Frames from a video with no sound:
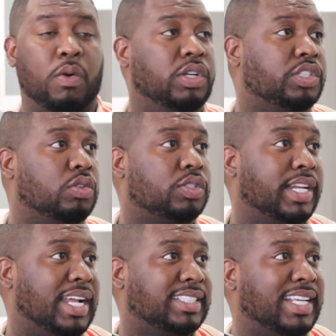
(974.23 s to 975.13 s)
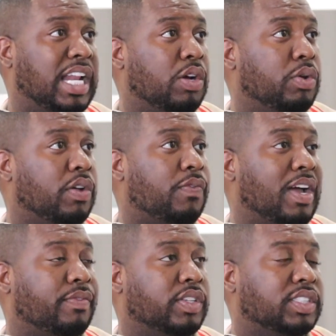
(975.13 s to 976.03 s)
I was used to that salary of
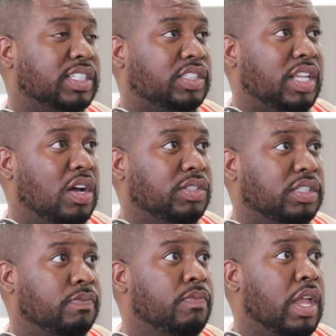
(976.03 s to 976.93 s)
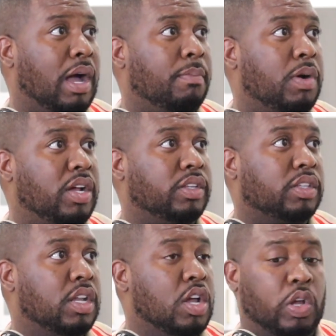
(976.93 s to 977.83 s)
$5,000 to $6,000 a
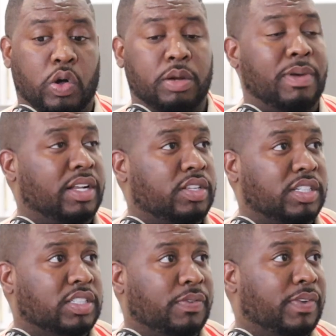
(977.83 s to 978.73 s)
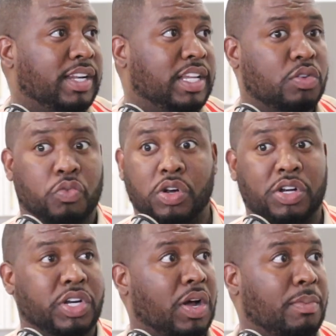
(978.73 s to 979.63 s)
month. Going back to the civilian
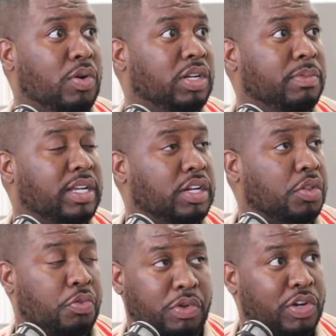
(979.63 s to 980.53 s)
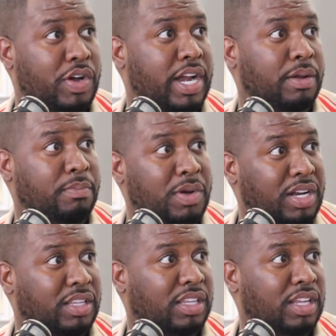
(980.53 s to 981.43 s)
world now, I'm only making $3,000 a month.